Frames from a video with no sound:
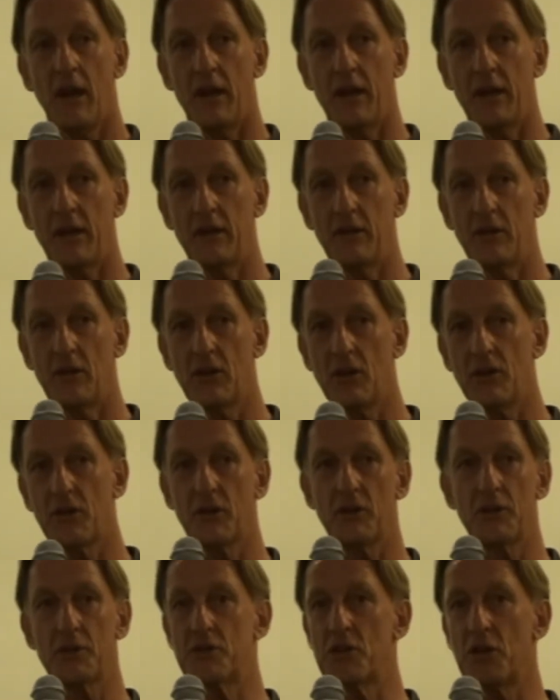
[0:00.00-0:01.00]
and a
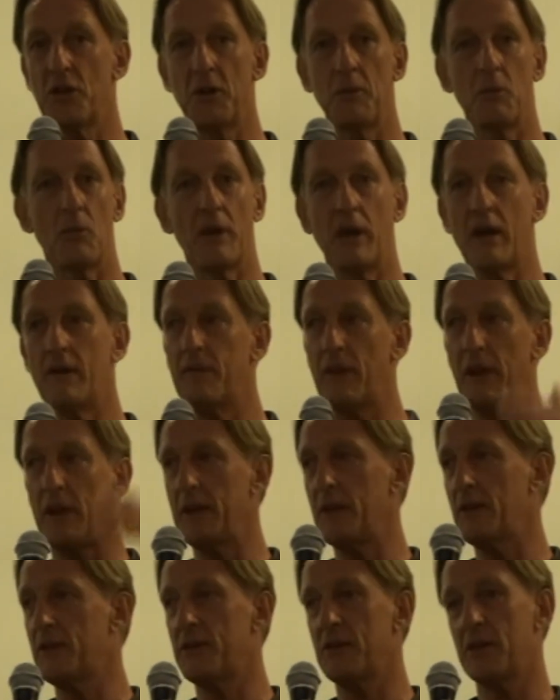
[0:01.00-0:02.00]
lot of the time we have
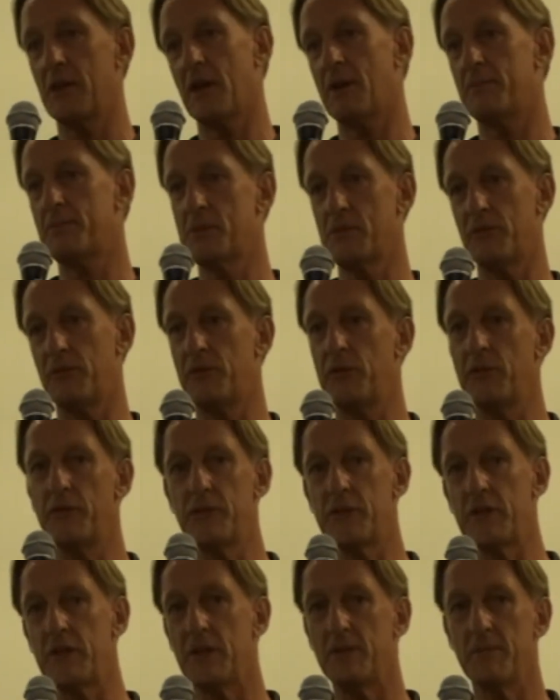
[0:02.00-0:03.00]
anything up to
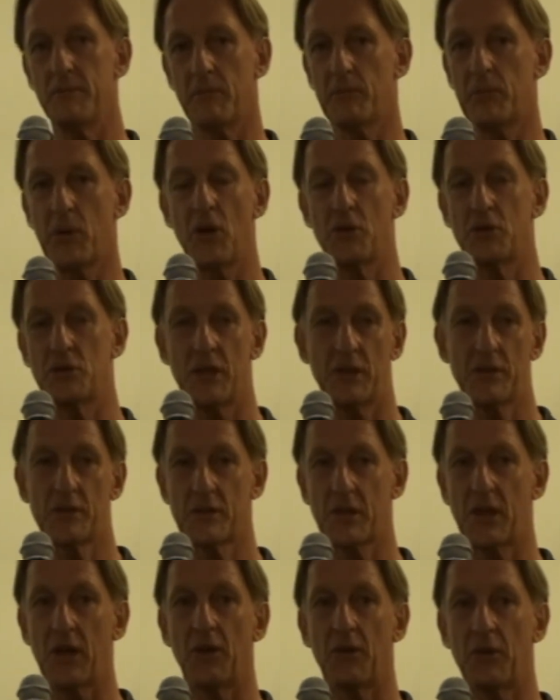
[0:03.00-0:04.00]
50
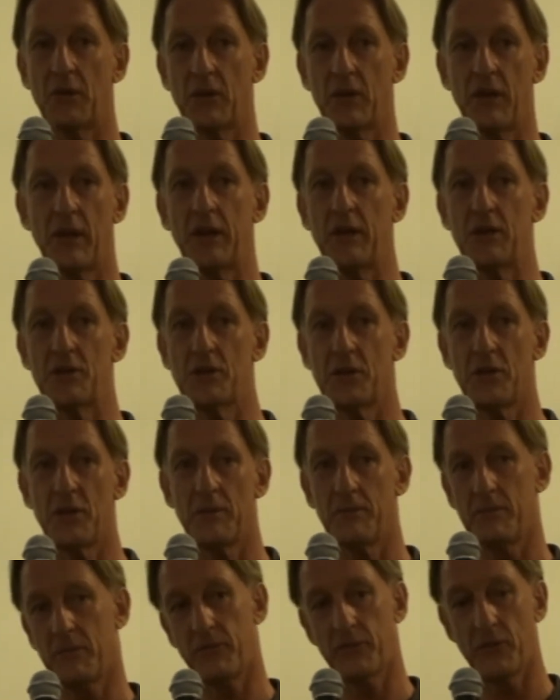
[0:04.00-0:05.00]
projects going at any
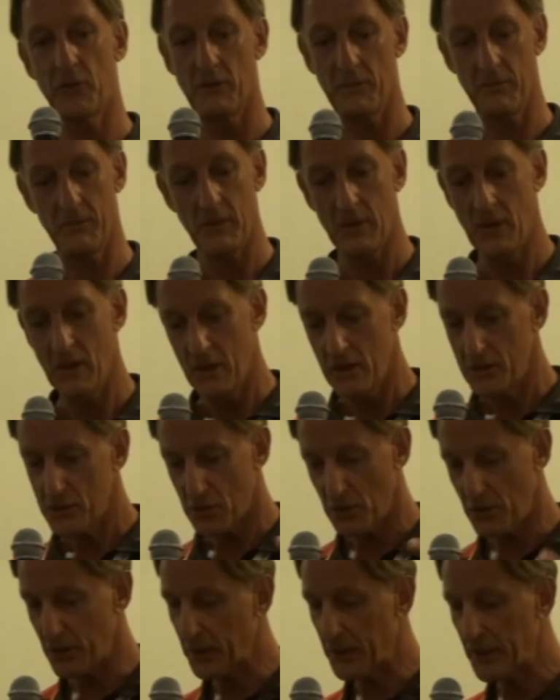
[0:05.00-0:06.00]
time, from
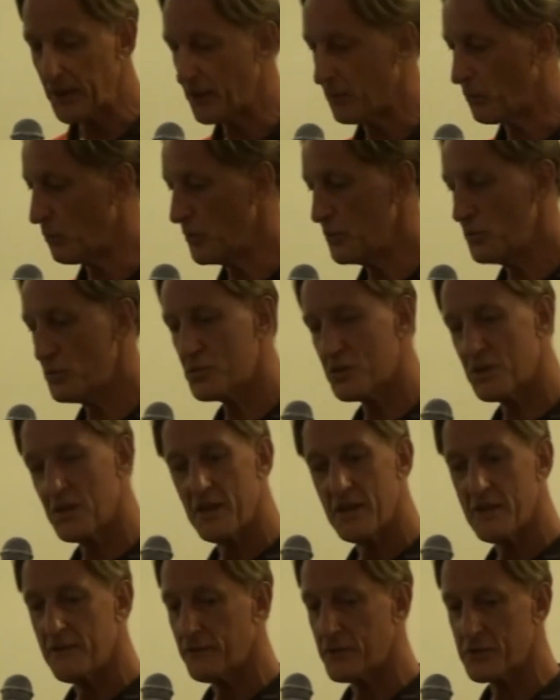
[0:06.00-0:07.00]
trying to get a
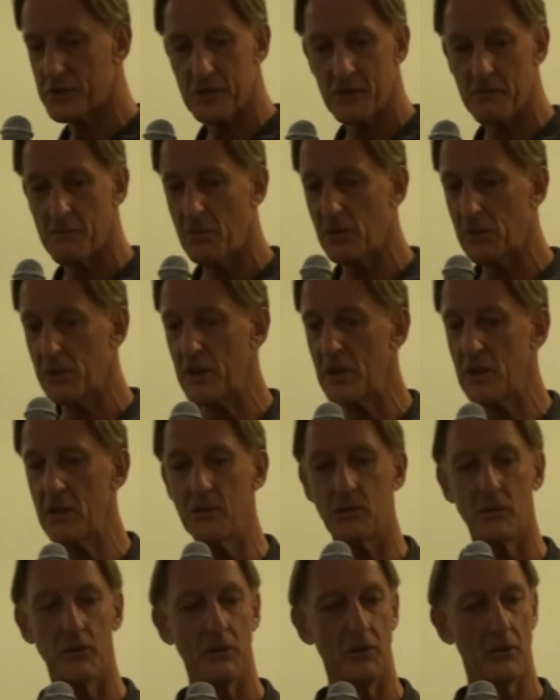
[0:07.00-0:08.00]
wheelchair for
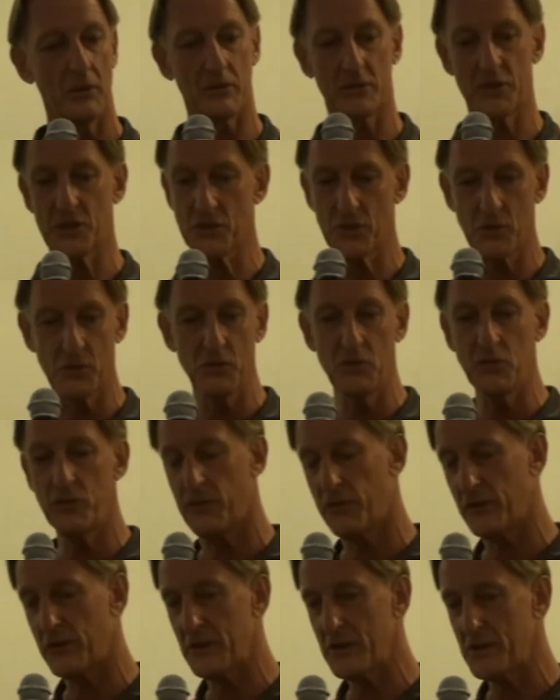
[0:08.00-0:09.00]
somebody or school
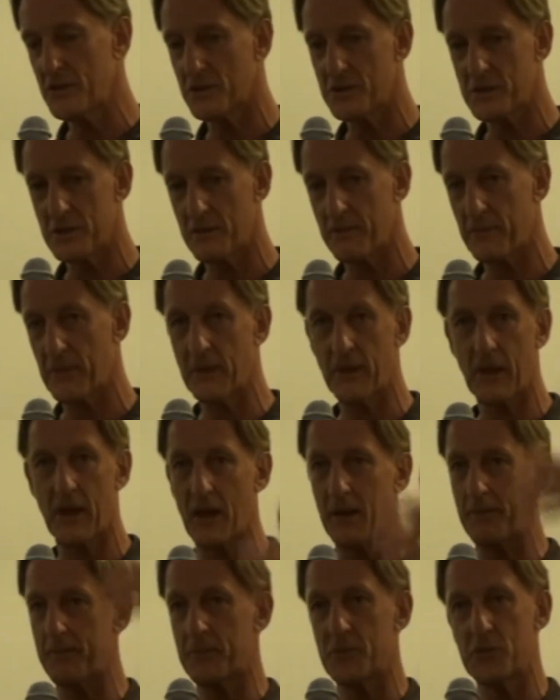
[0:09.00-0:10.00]
fees or something,
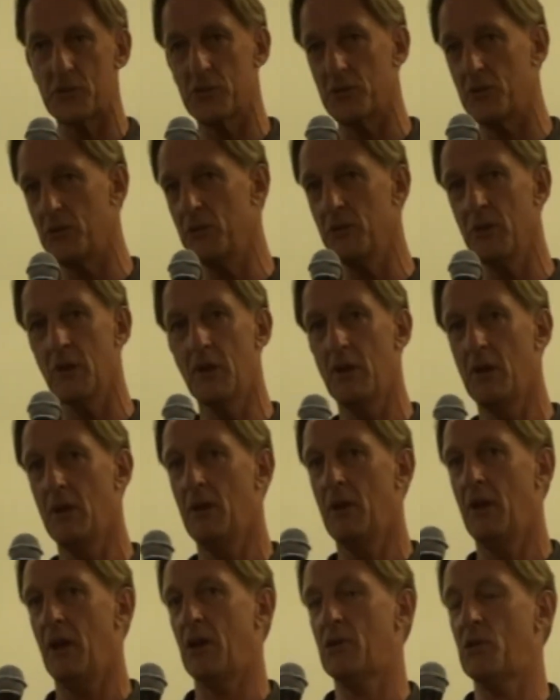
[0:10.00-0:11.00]
up to
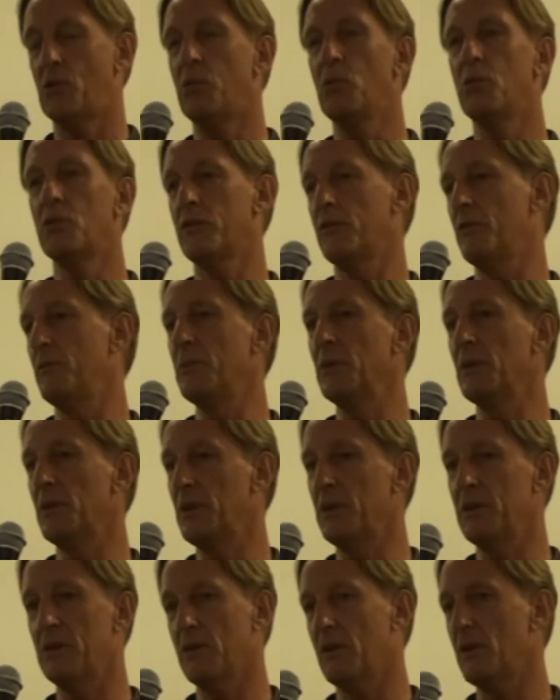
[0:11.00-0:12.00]

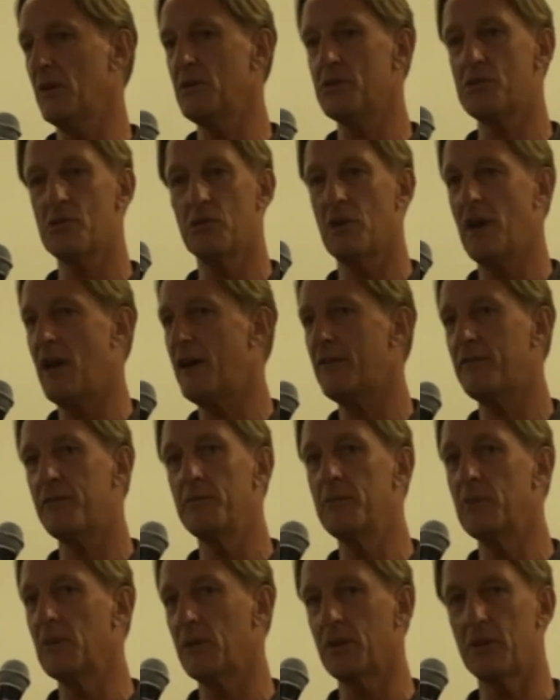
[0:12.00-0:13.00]
$250,000 or
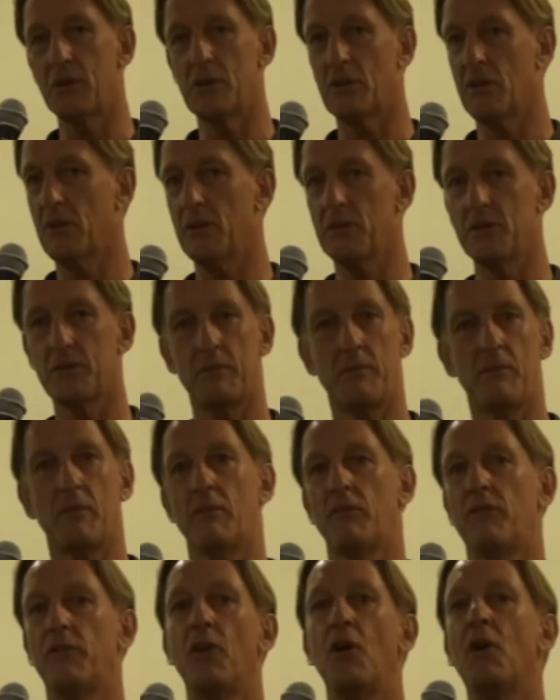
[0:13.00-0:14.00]
$500,000
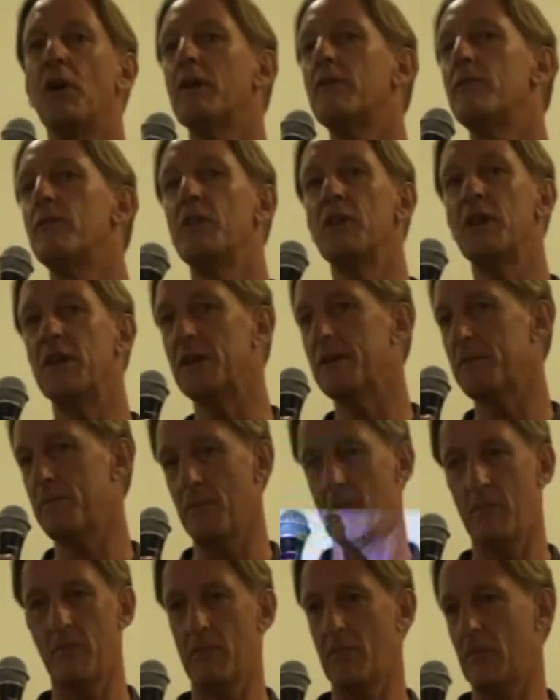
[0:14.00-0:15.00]
5-year